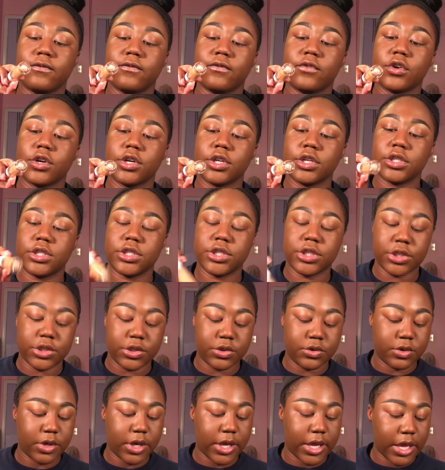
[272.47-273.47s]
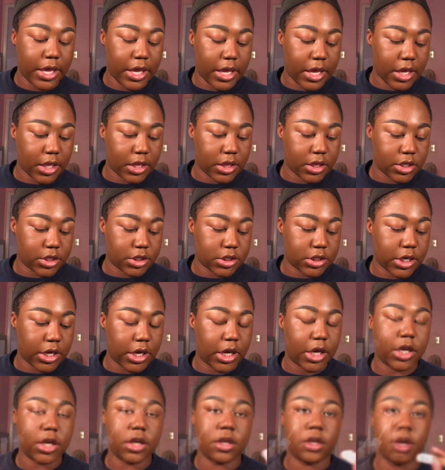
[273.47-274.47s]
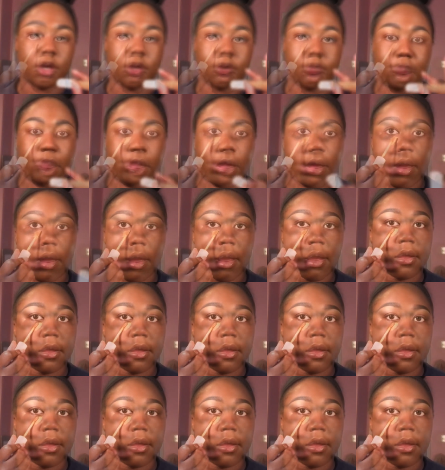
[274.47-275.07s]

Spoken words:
42 and the shade Dark 46.